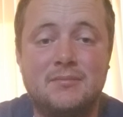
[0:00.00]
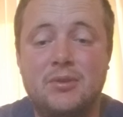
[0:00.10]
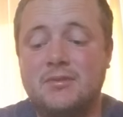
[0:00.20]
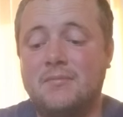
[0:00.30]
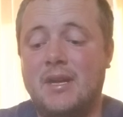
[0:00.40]

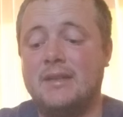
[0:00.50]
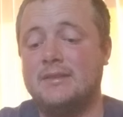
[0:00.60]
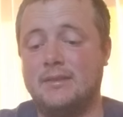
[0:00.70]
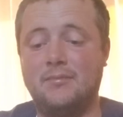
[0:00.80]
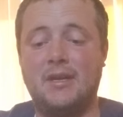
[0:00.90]
Most of mine's
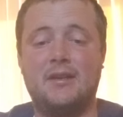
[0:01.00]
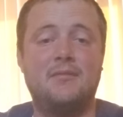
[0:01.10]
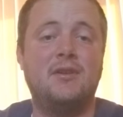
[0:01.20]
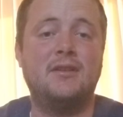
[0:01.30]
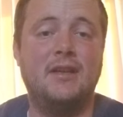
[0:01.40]
still back in
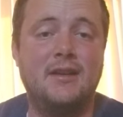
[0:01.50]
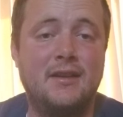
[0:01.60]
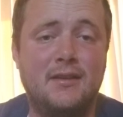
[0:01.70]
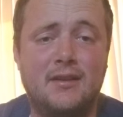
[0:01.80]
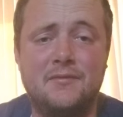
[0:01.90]
Montana.
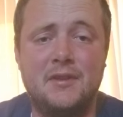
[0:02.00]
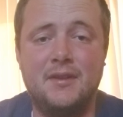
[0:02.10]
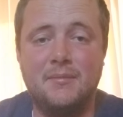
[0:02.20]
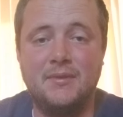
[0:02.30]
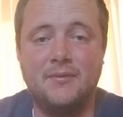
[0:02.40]
I think I've said
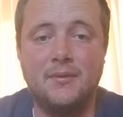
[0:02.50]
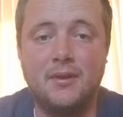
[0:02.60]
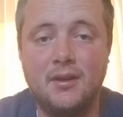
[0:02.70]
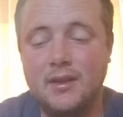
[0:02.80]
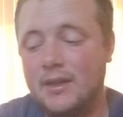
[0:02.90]
that
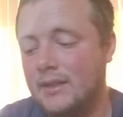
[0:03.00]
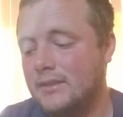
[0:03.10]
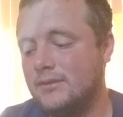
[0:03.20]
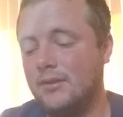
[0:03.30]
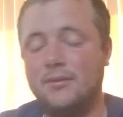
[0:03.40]
before.
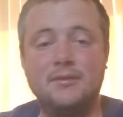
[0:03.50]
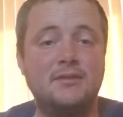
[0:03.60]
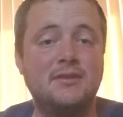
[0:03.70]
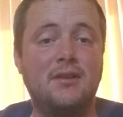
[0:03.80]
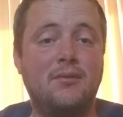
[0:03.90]
So
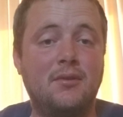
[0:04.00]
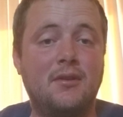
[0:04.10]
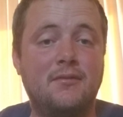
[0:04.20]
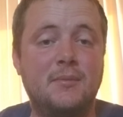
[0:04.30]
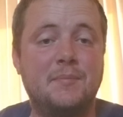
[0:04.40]
there's not a whole lot of
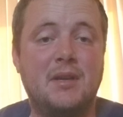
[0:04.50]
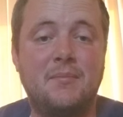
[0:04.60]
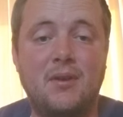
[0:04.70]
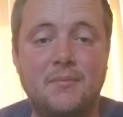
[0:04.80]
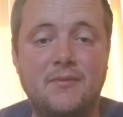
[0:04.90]
room in my
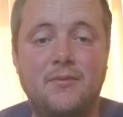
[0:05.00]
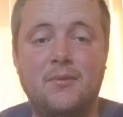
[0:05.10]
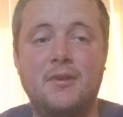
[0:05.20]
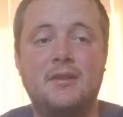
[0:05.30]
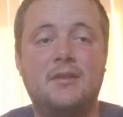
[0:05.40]
apartment
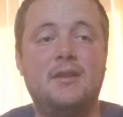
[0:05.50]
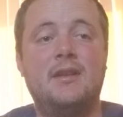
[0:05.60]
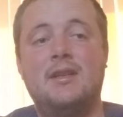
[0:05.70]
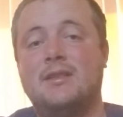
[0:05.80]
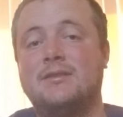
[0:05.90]
for it.
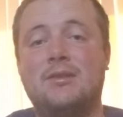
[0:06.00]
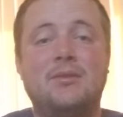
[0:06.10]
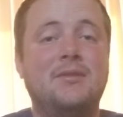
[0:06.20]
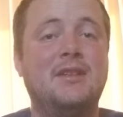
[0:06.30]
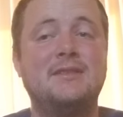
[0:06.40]
So
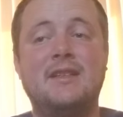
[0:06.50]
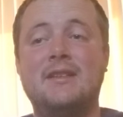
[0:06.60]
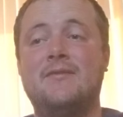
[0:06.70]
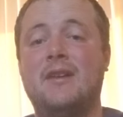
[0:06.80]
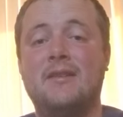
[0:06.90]
unless I
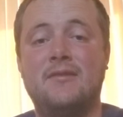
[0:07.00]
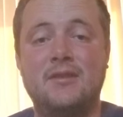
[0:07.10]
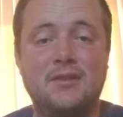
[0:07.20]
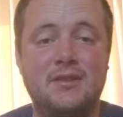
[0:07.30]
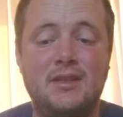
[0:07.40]
find really
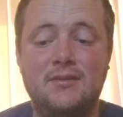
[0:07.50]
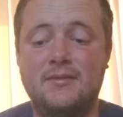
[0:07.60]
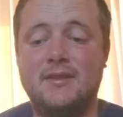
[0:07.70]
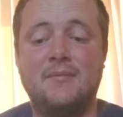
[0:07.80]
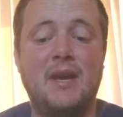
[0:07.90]
good deals
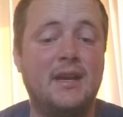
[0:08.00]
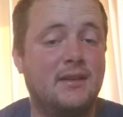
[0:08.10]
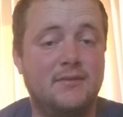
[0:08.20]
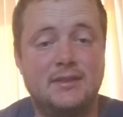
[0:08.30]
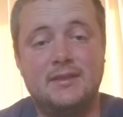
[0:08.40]
and I'm
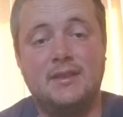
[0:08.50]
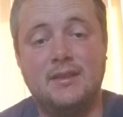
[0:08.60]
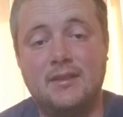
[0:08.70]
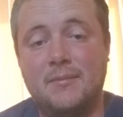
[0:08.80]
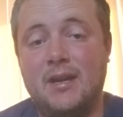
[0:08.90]
actively seeking
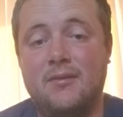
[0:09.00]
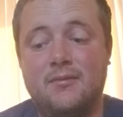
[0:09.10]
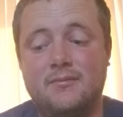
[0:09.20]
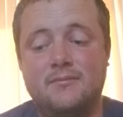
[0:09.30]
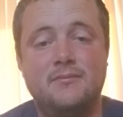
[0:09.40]
them out,
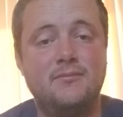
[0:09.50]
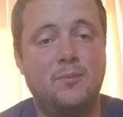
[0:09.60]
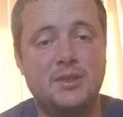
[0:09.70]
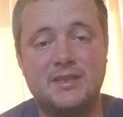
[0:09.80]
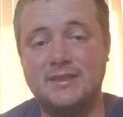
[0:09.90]

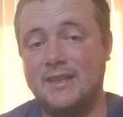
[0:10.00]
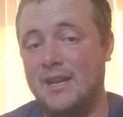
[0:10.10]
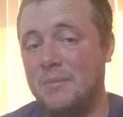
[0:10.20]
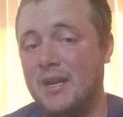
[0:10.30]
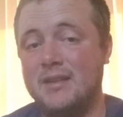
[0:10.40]
which doesn't
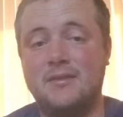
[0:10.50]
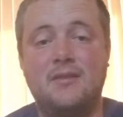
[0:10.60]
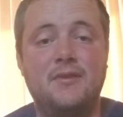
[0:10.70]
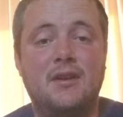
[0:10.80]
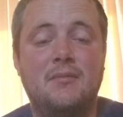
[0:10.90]
happen as
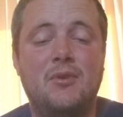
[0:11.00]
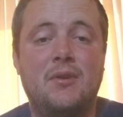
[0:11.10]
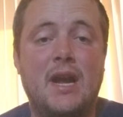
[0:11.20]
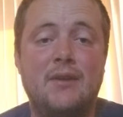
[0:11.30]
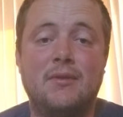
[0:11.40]
often anymore,
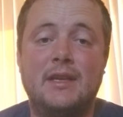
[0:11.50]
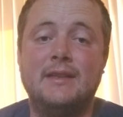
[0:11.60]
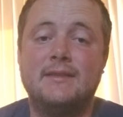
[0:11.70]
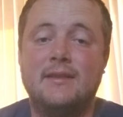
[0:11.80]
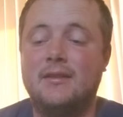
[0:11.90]
I don't get
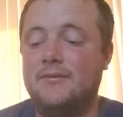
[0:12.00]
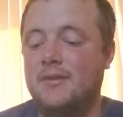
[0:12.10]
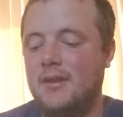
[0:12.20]
stuff.